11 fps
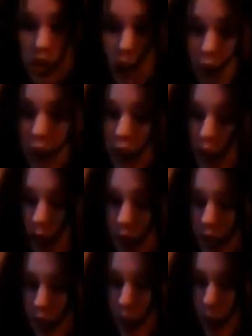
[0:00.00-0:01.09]
do, just hold it like
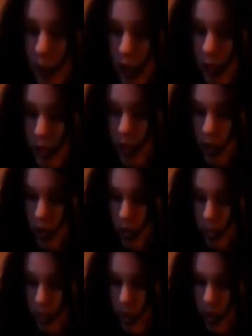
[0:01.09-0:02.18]
that. I'm just going to wait for this to
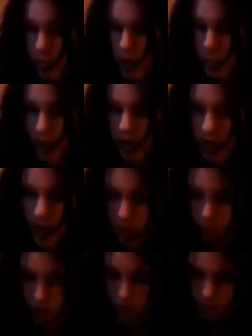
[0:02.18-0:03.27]
cool, so I'm not spending 3 hours on